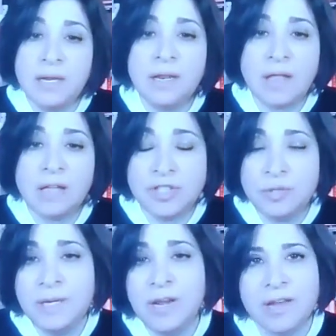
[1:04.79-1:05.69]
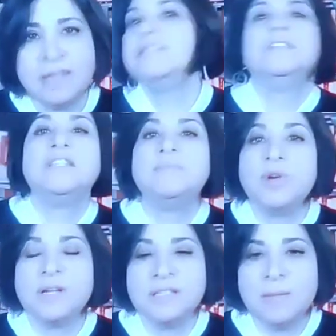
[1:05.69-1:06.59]
I mean, to be honest,
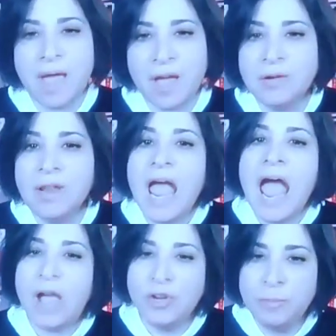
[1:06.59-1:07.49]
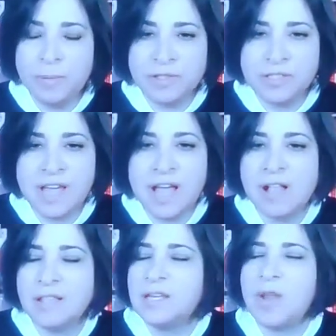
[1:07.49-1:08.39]
this book is about how you built
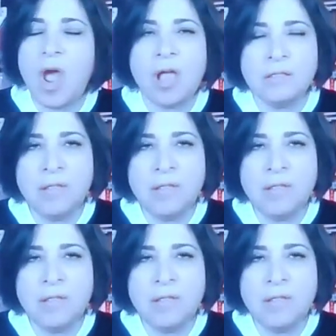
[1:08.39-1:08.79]
Dell, and